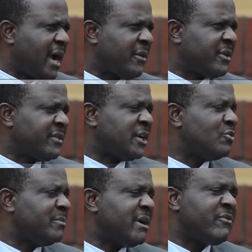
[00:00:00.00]
I think that
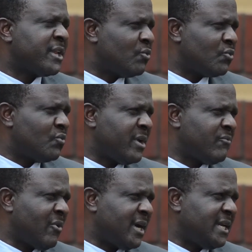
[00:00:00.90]
will be a very good way
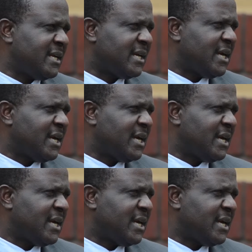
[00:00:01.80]
forward